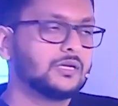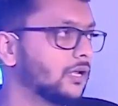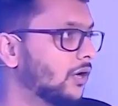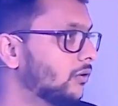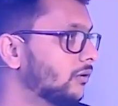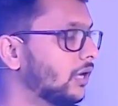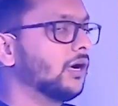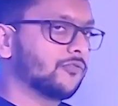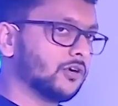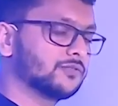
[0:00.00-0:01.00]
Now,
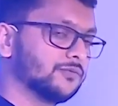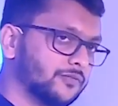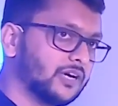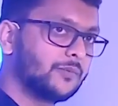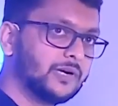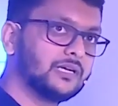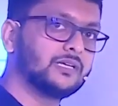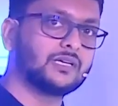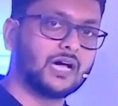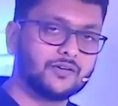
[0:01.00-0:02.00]
of course,
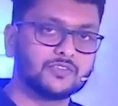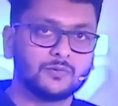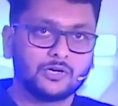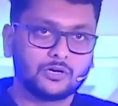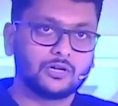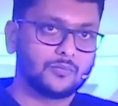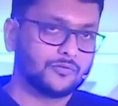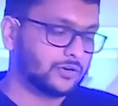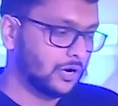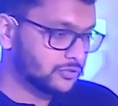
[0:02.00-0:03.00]
fundamentally, Hive is built on
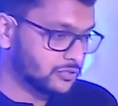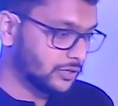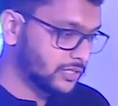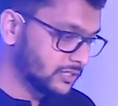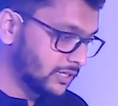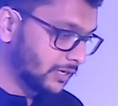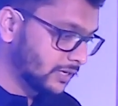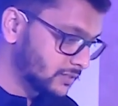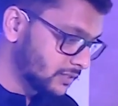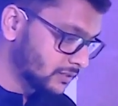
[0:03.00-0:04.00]
top of cloud storage in their
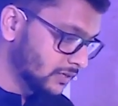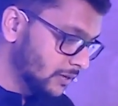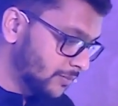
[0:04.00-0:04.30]
cases.